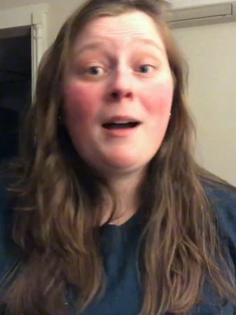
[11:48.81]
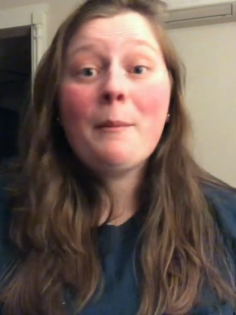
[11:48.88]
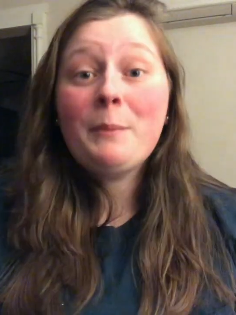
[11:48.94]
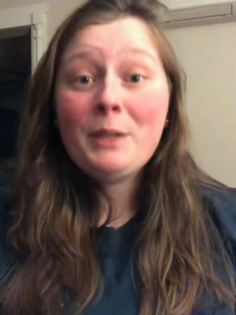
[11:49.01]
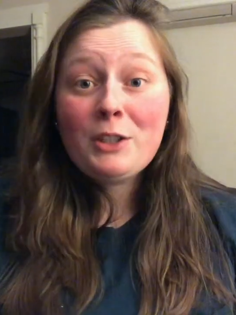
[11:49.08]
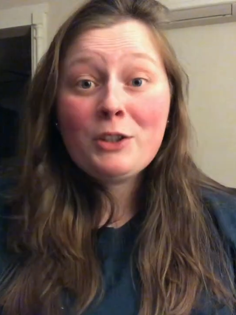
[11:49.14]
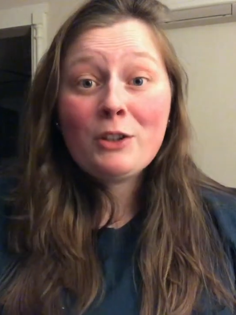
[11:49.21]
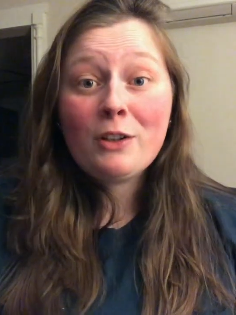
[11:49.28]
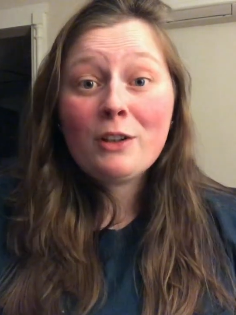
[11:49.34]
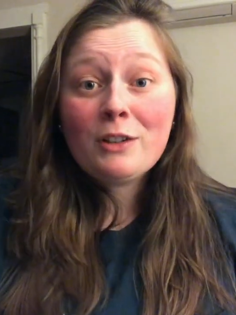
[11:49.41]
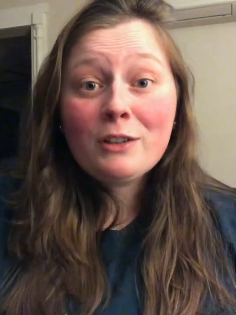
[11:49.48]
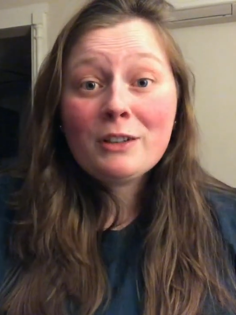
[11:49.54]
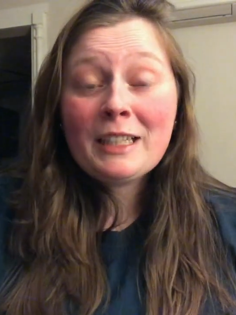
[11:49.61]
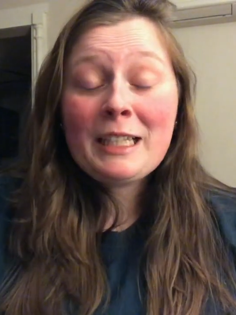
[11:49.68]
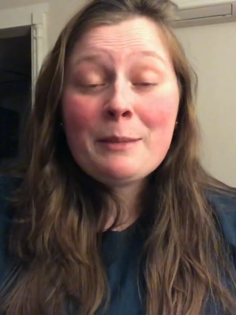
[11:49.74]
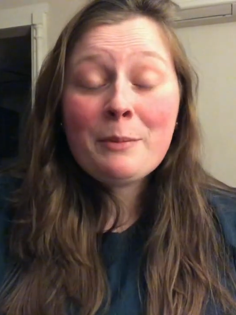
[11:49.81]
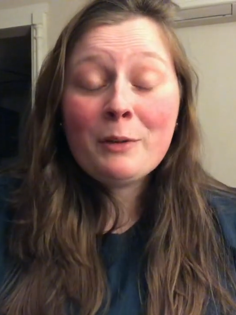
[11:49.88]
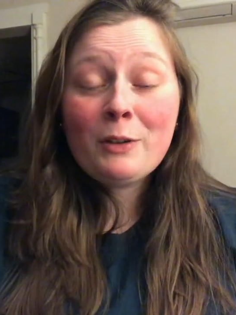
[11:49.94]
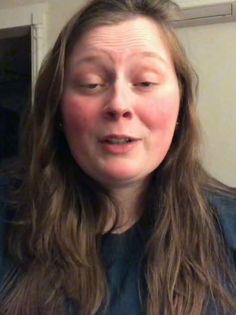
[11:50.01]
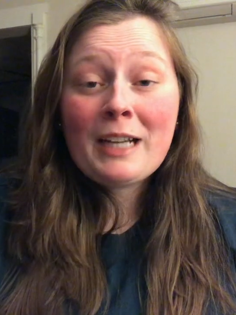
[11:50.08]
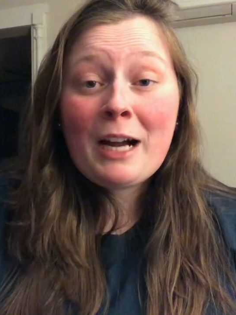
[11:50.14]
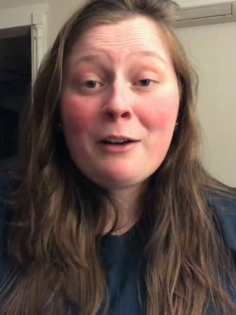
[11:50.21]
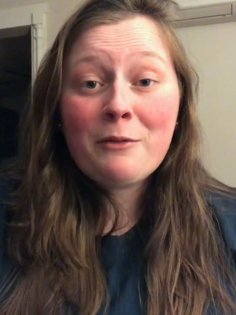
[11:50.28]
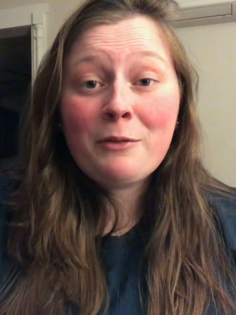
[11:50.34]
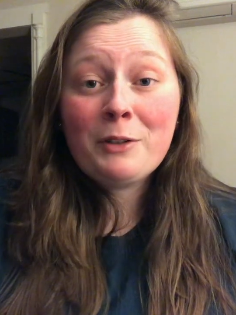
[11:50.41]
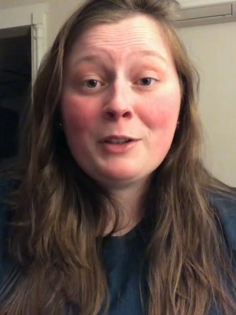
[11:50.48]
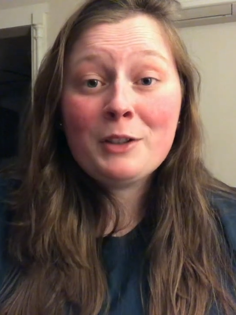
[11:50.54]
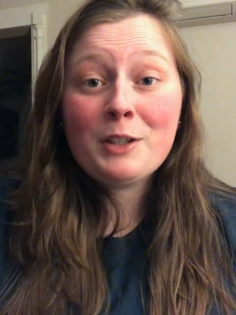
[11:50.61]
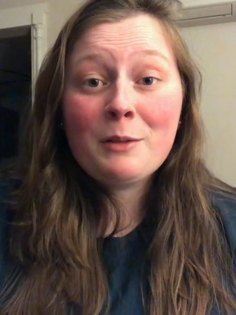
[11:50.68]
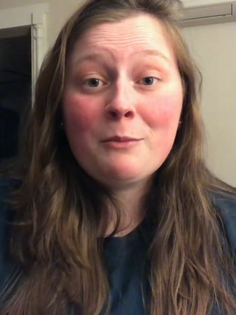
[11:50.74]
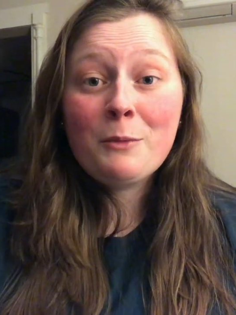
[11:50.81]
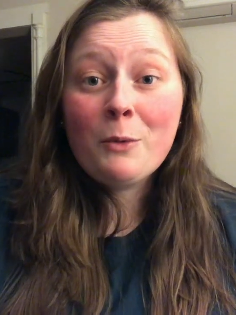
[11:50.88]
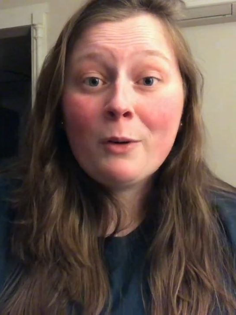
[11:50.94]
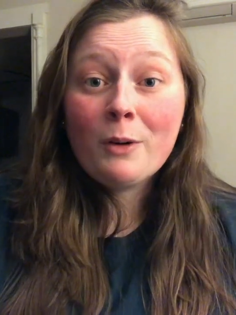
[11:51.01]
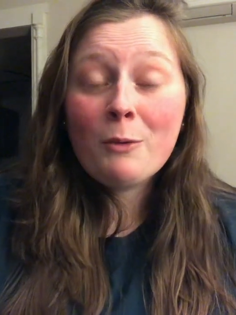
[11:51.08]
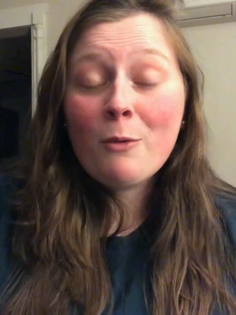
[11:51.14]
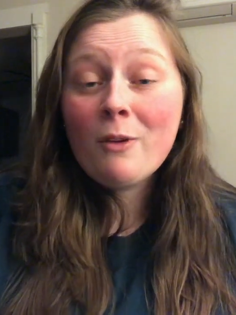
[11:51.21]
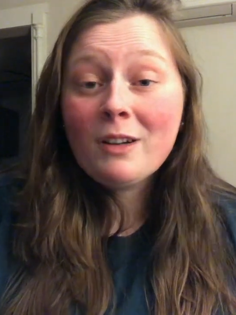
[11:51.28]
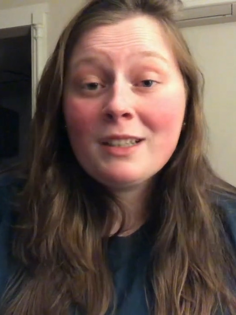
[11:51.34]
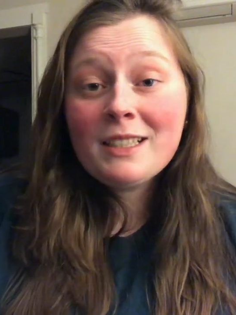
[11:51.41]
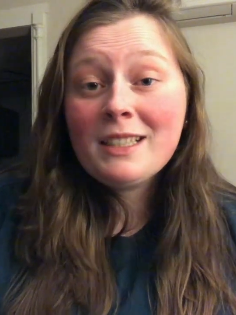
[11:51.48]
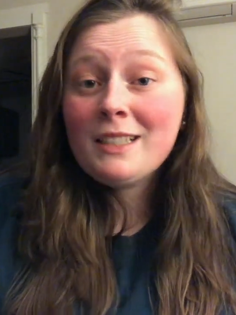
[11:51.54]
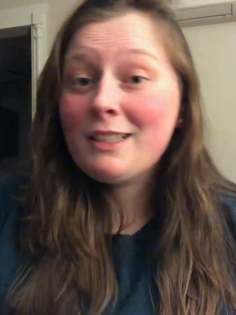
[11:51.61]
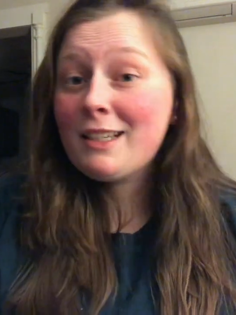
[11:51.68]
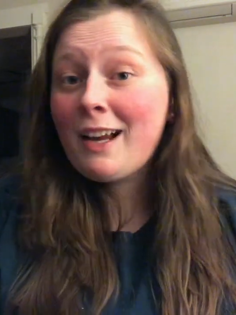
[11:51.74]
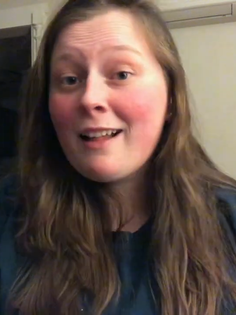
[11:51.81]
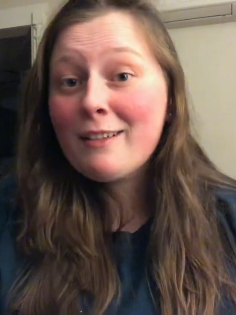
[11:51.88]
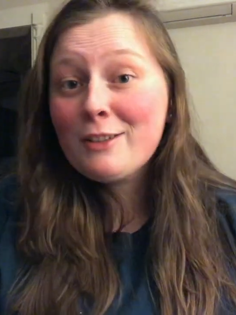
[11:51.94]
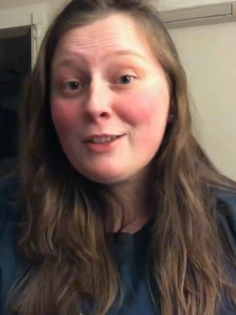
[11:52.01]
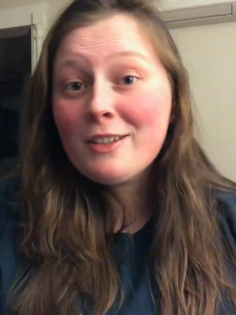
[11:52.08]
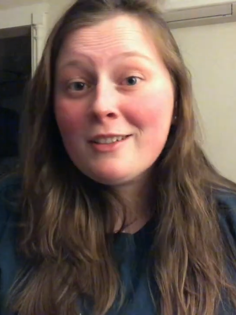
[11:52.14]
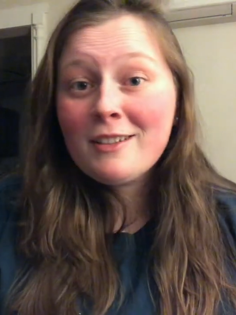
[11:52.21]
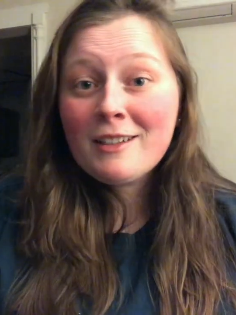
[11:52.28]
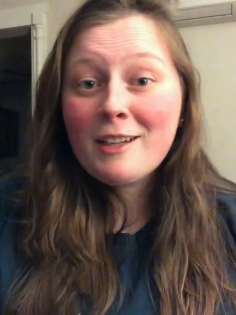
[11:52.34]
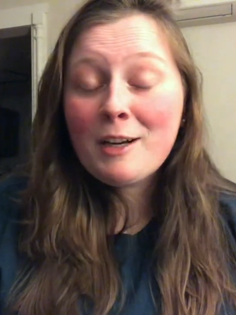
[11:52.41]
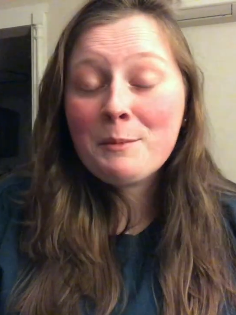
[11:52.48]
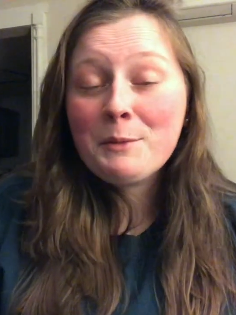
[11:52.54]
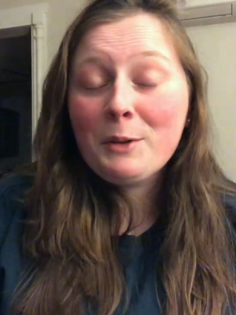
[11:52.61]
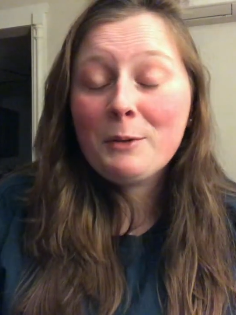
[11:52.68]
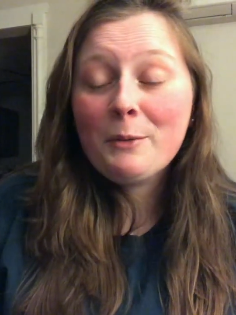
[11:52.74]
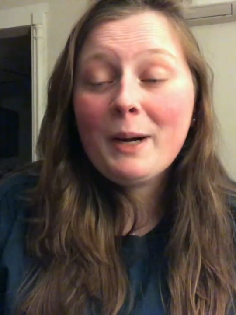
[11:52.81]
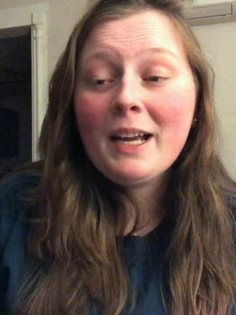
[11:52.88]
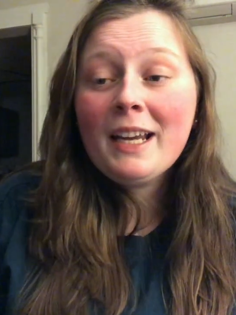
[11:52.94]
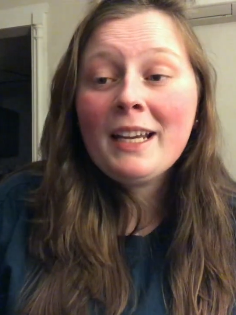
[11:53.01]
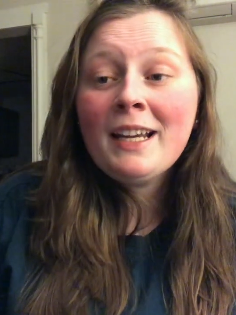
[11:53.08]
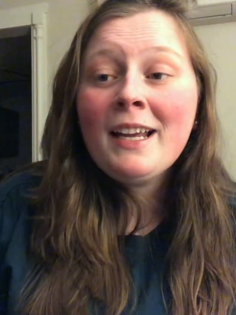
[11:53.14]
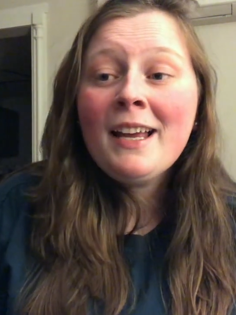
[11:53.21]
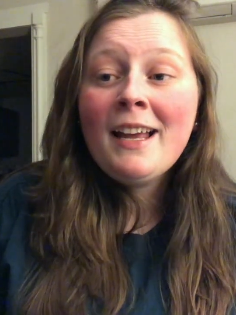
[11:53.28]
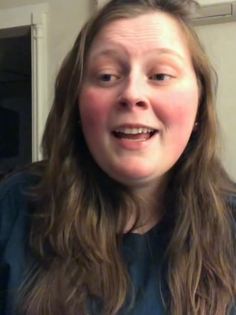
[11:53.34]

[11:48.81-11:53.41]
Be sure to keep a lookout for some more quarantine challenges to come your way.